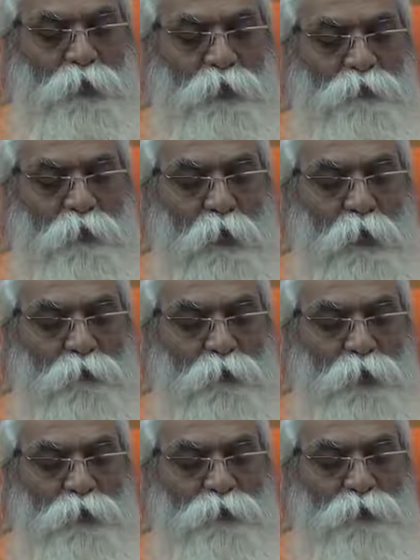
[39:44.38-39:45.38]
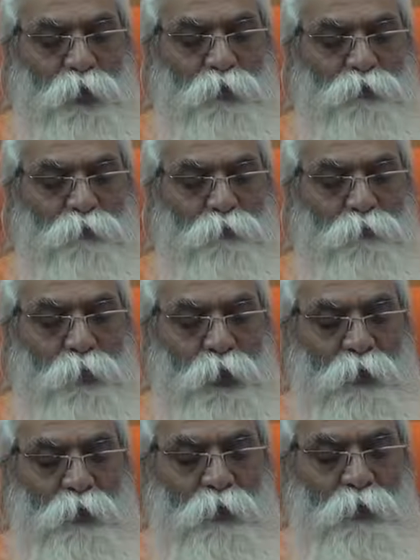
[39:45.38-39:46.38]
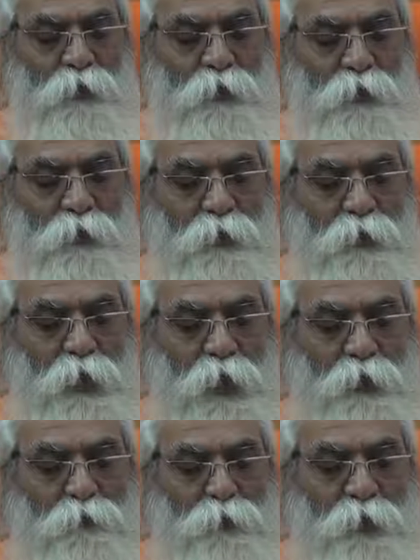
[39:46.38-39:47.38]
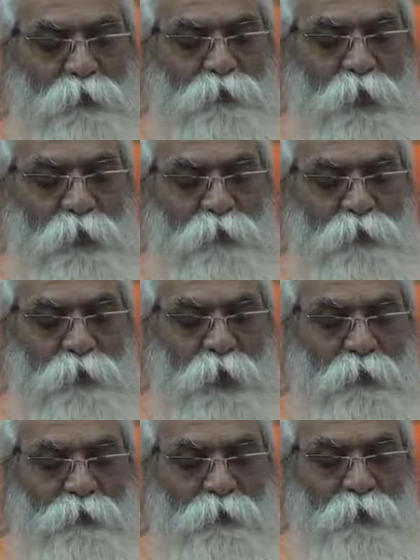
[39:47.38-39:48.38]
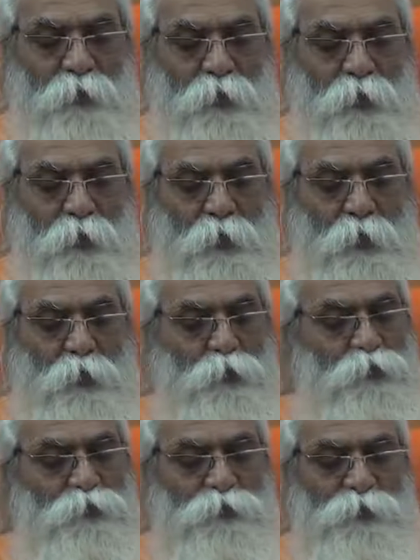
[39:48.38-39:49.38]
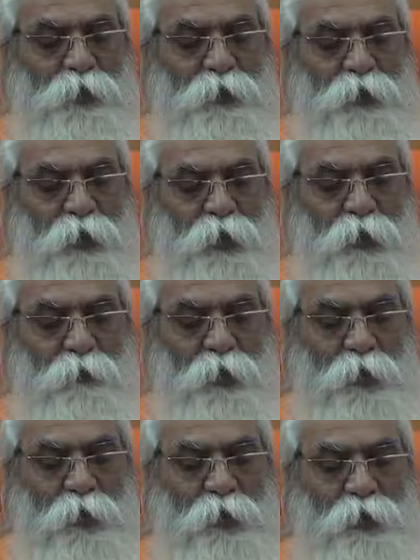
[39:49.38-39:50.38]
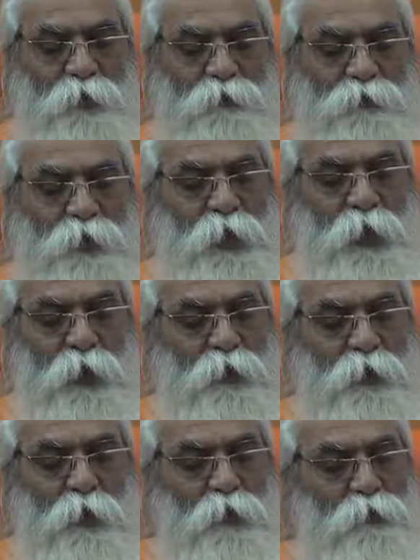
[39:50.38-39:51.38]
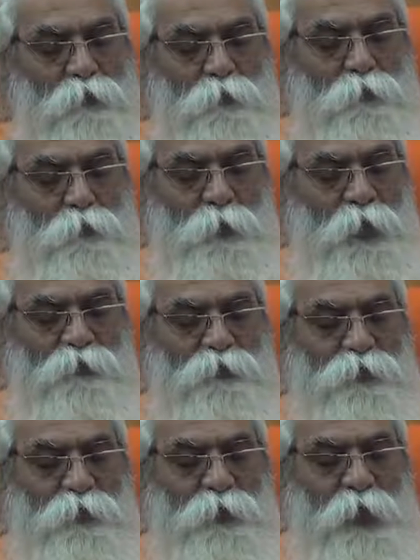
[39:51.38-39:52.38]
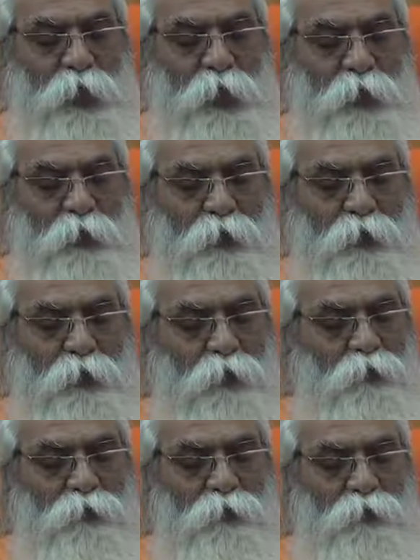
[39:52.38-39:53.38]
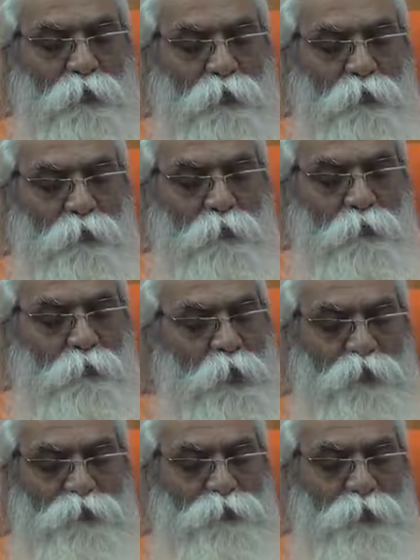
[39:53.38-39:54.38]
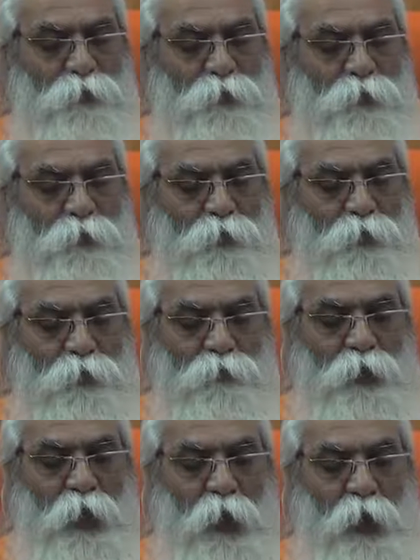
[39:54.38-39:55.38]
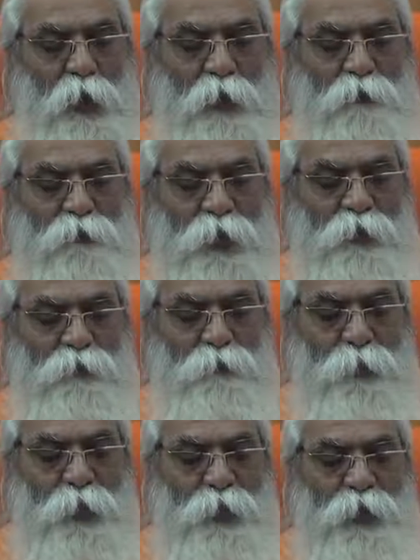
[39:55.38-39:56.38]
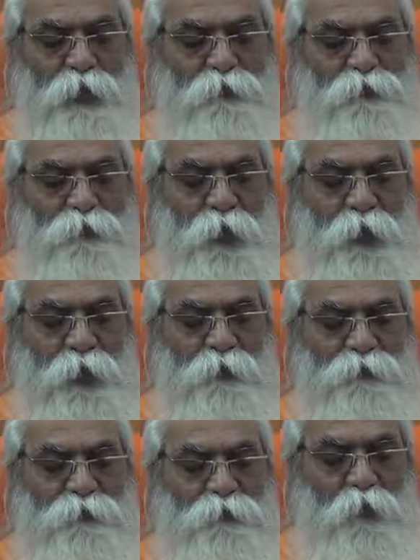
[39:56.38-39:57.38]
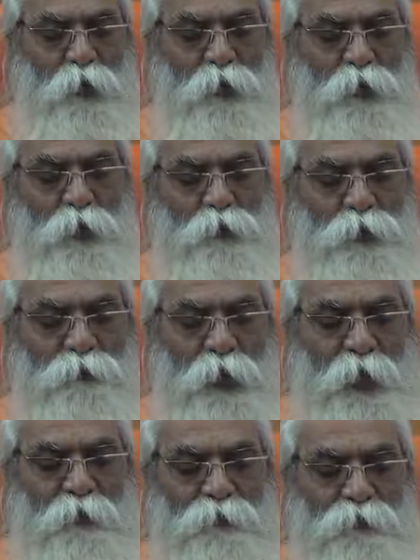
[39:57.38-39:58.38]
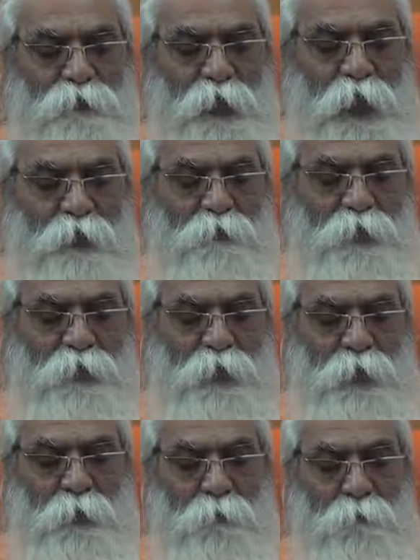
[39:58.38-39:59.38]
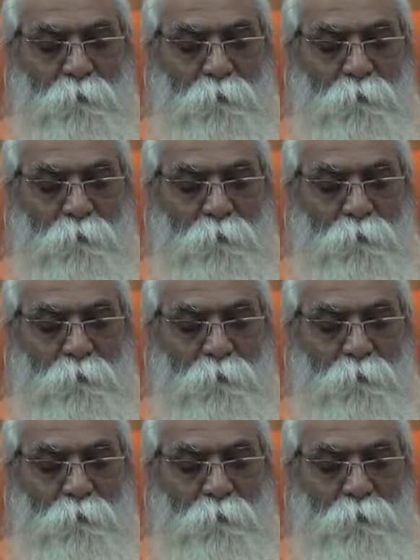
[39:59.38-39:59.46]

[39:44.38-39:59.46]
these all foolishness make unpleasantness. You see the karmakandis, they are not pleased, they are not peaceful, They always burning furnace for new desires every day.